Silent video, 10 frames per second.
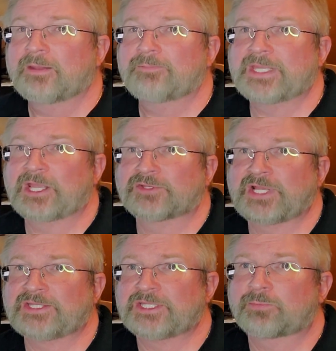because
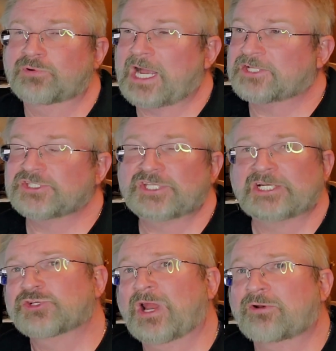I did the process
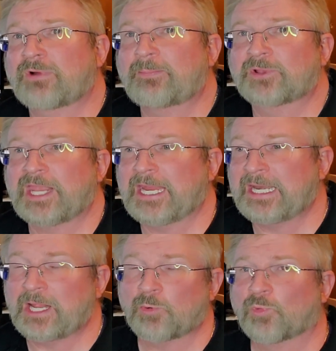and I tried to
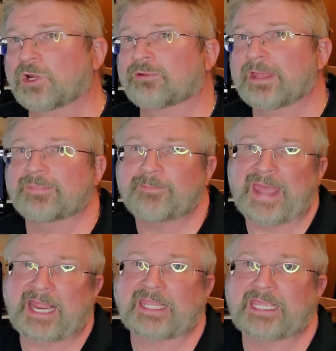replicate it and wouldn't let me
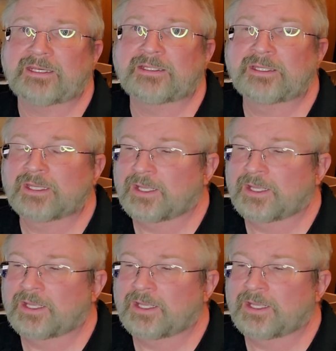back in